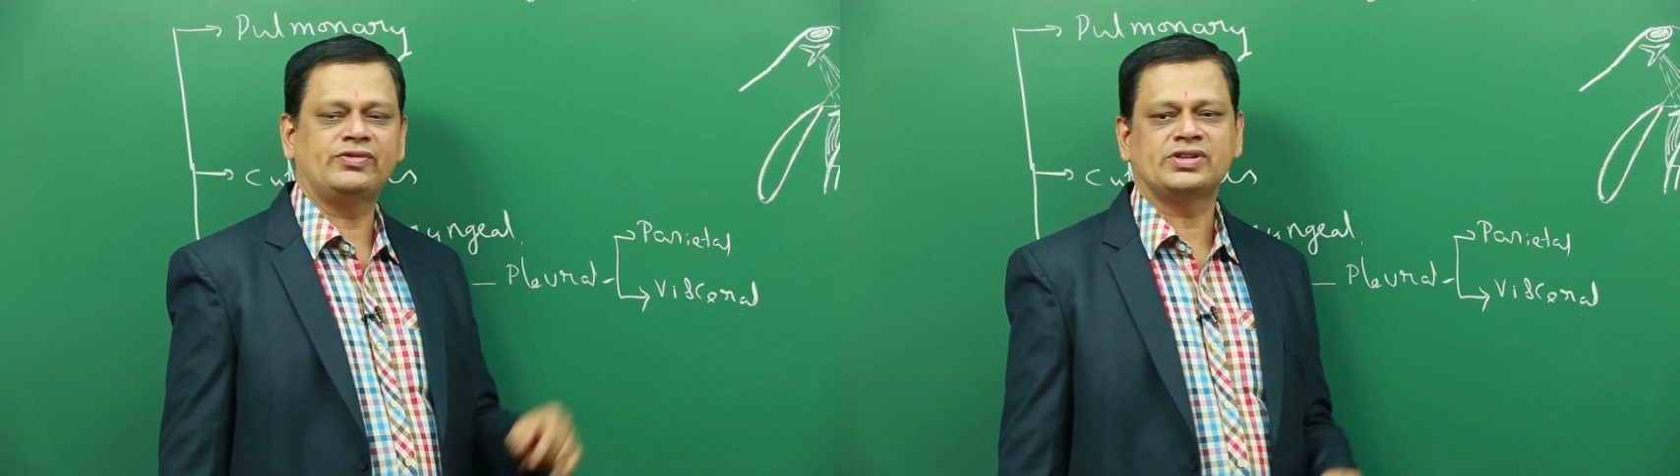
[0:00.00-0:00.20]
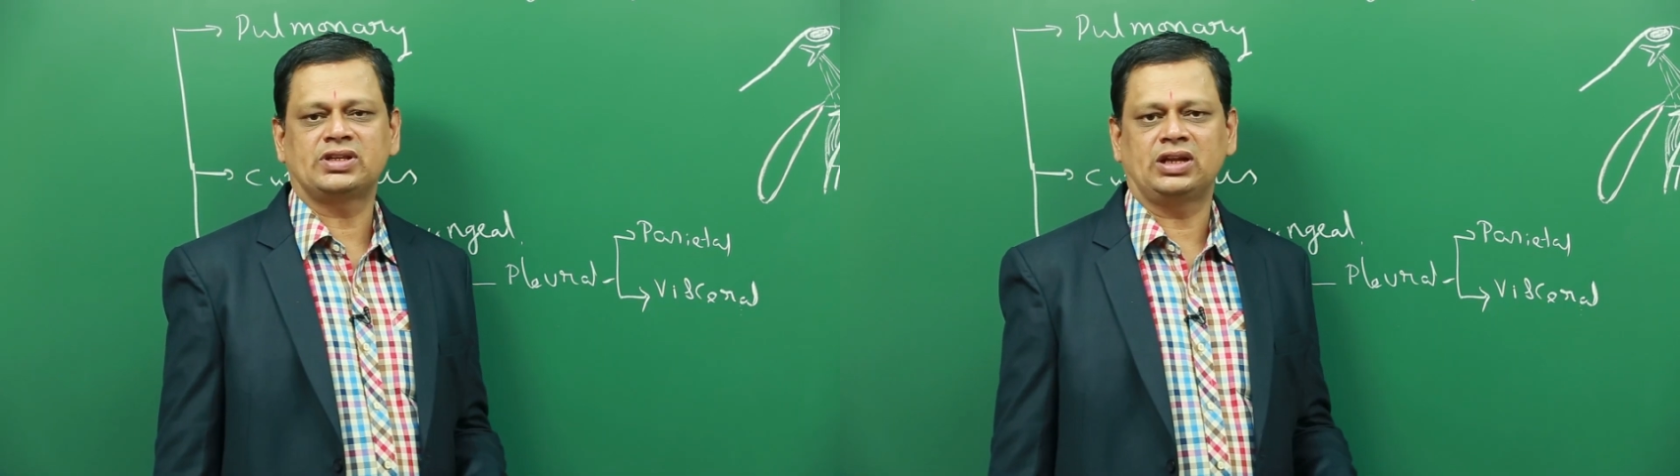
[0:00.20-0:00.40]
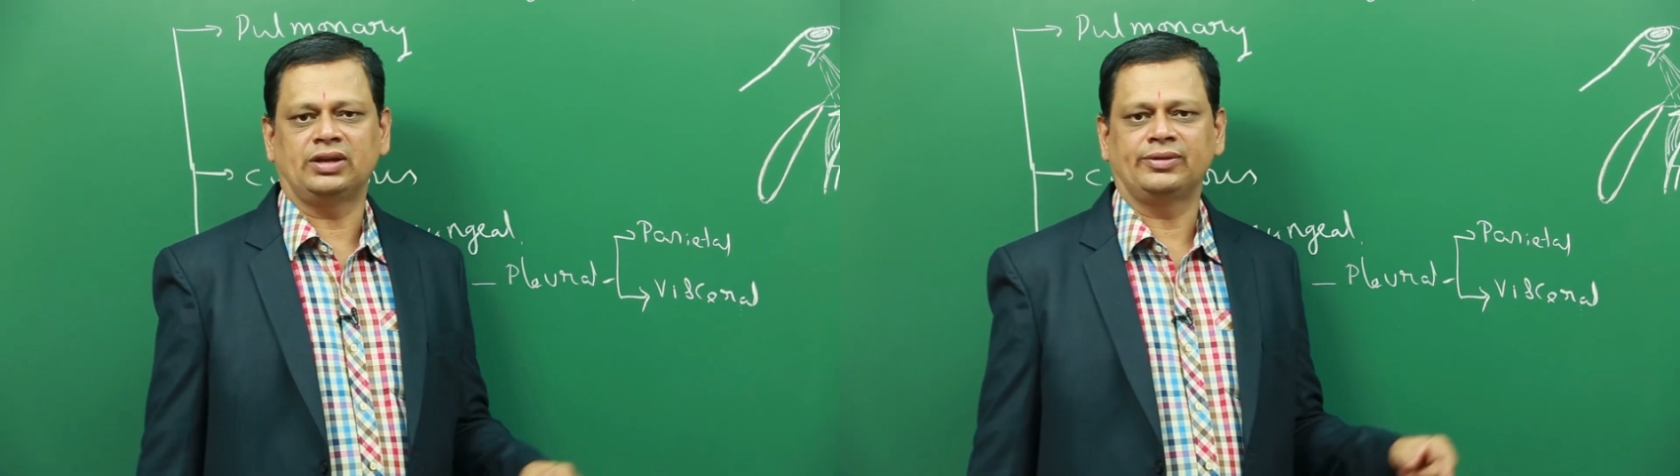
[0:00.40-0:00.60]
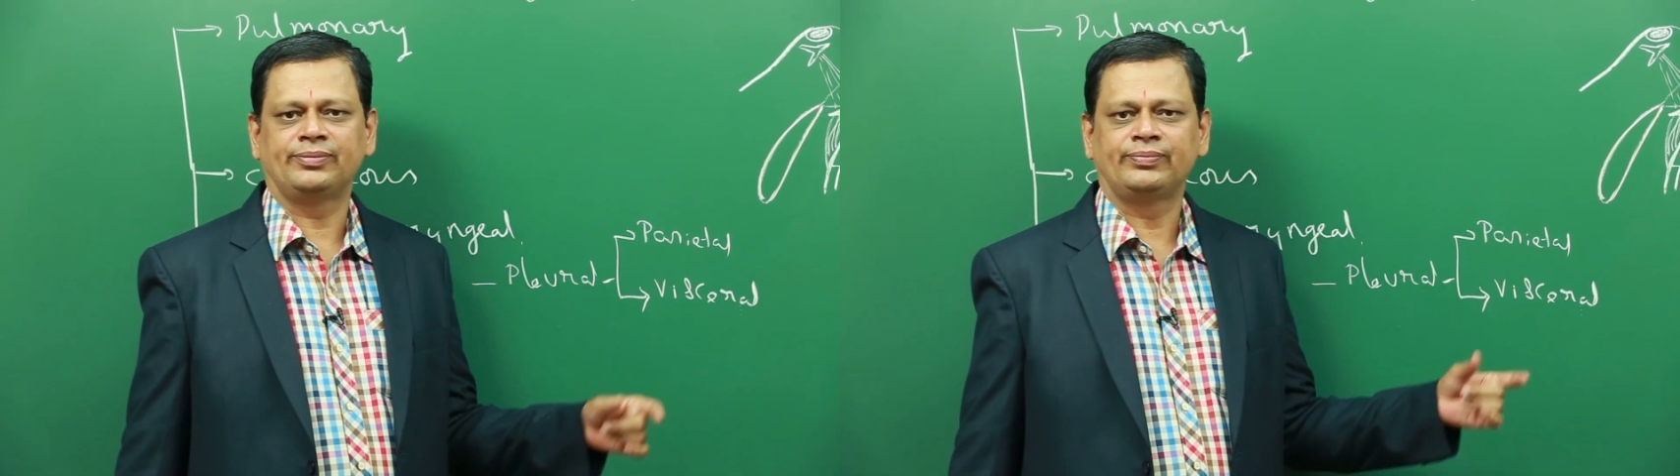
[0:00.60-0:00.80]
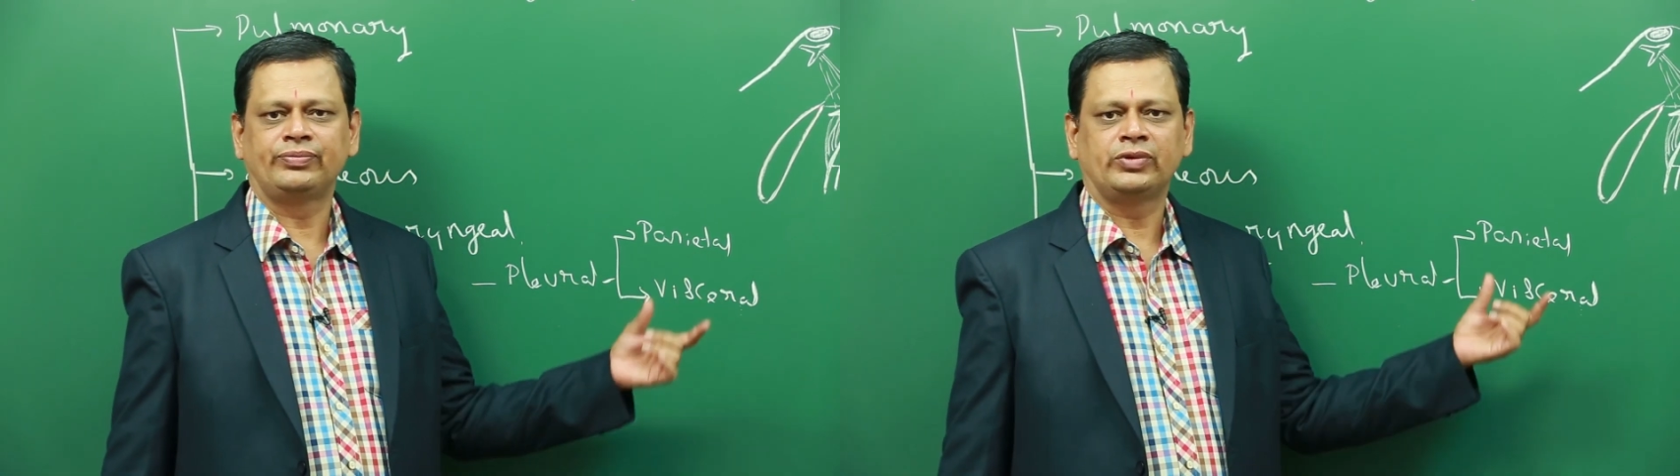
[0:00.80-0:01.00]
visceral.
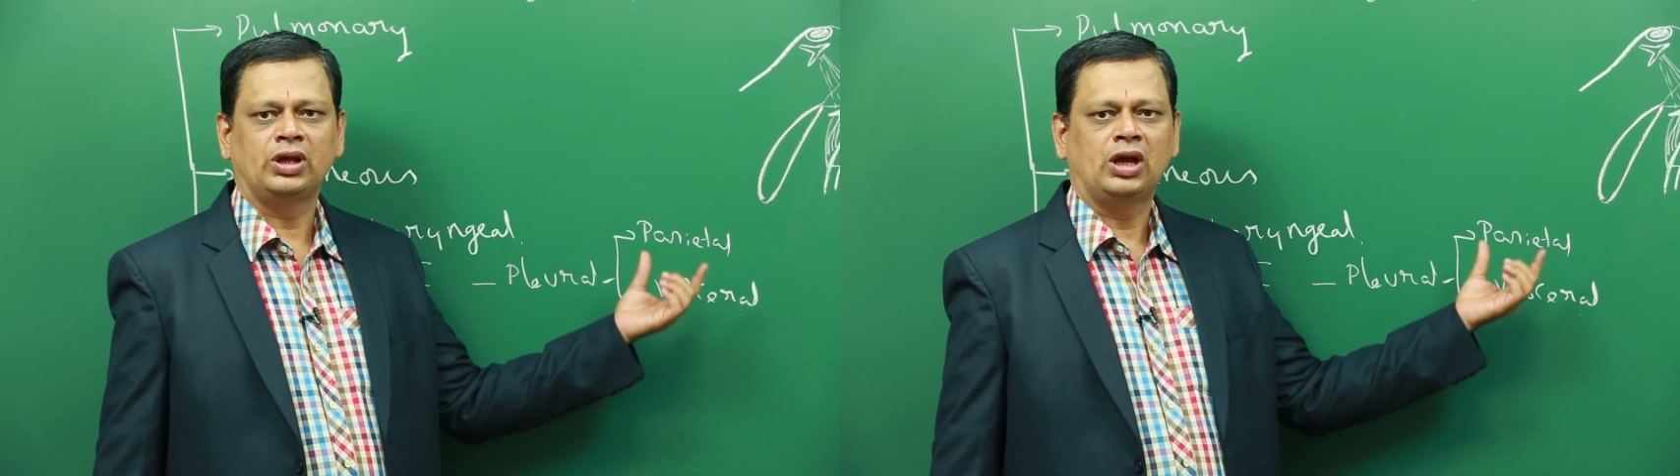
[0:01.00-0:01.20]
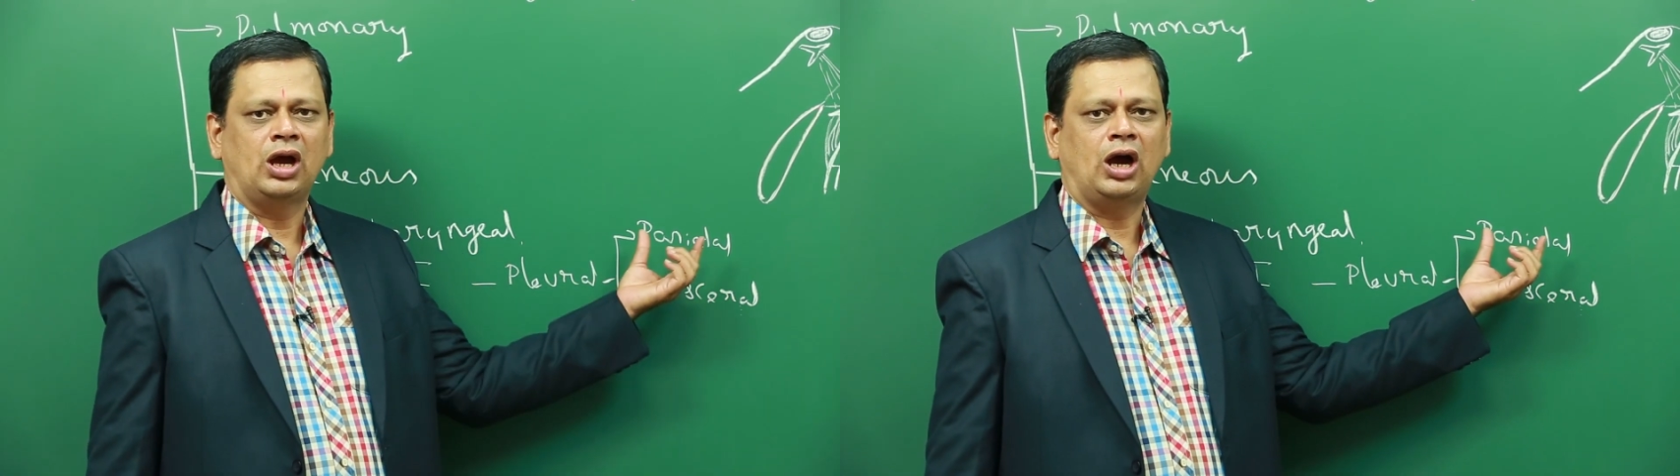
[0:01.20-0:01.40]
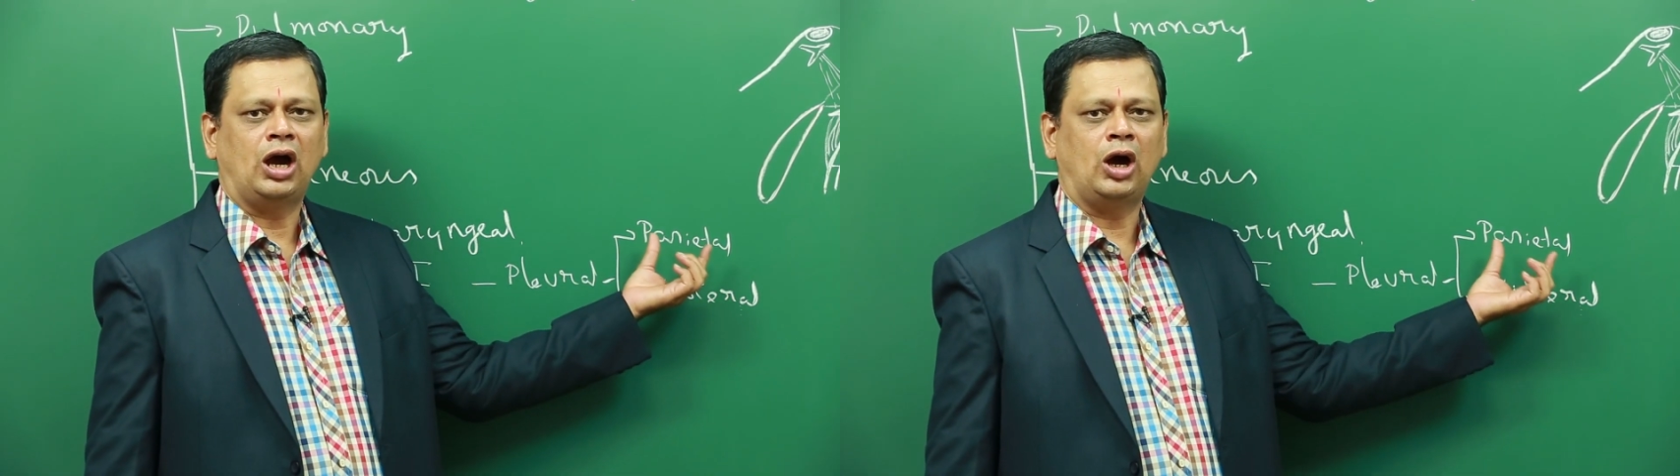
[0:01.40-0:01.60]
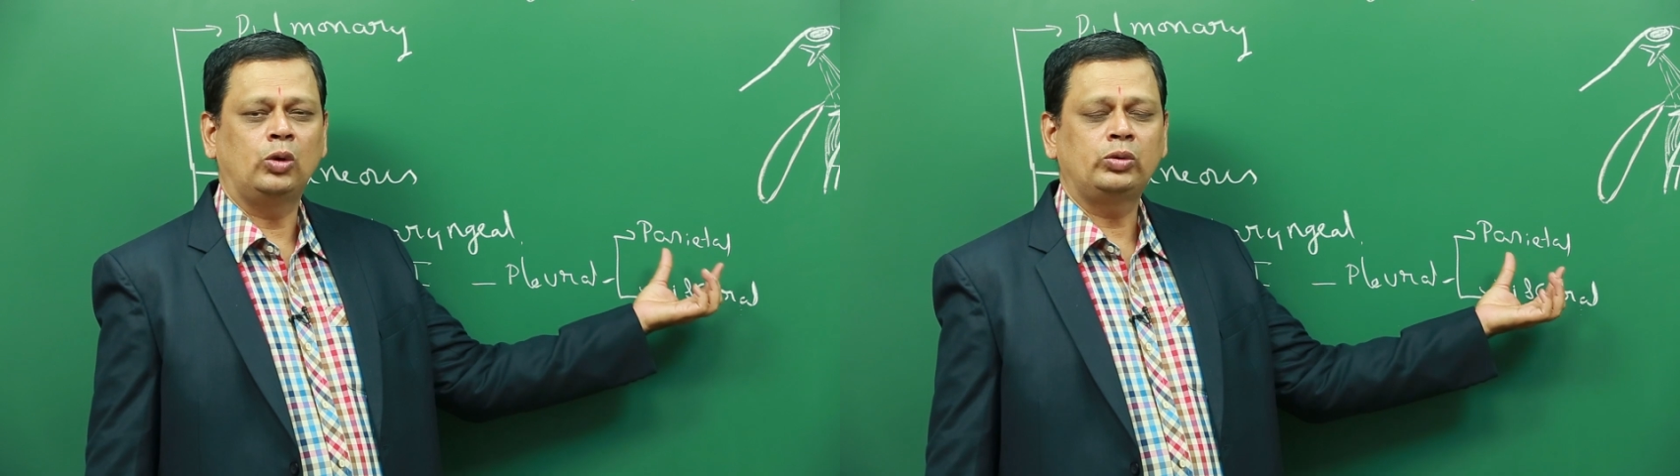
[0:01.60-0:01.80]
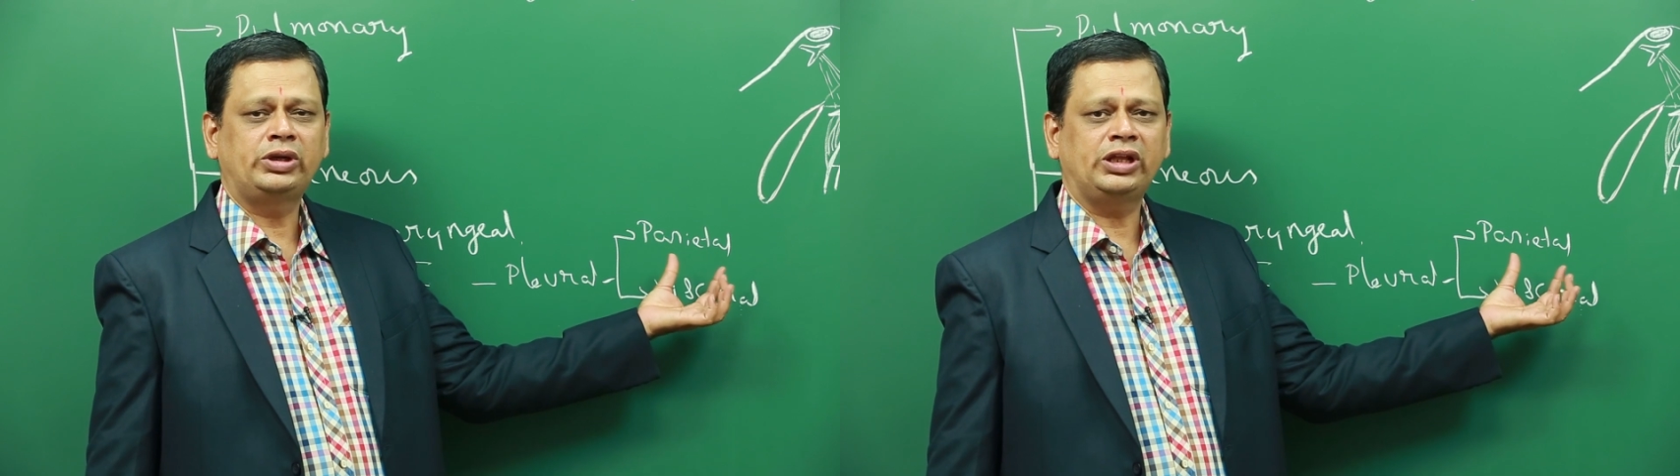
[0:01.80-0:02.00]

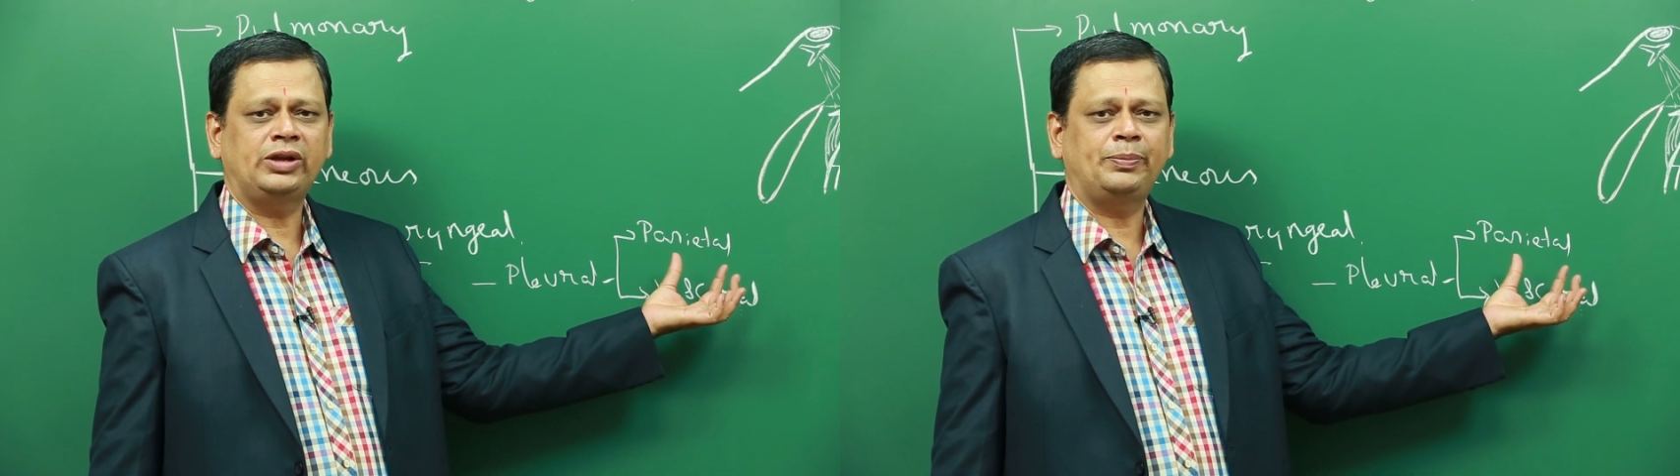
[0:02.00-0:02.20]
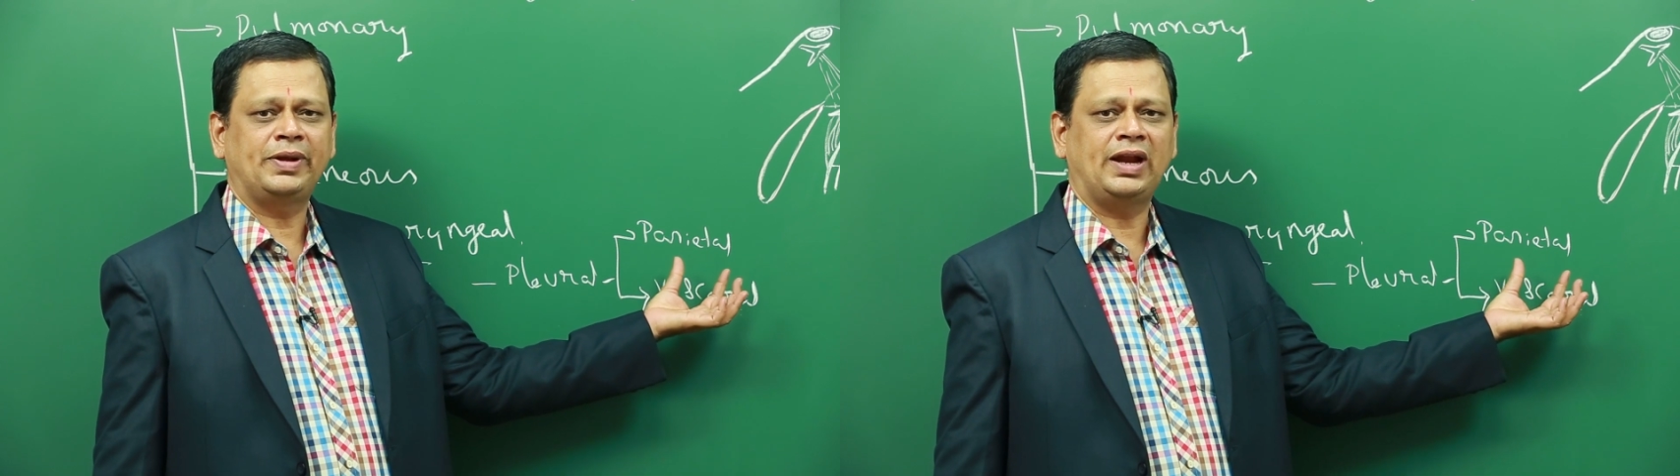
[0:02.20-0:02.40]
Outer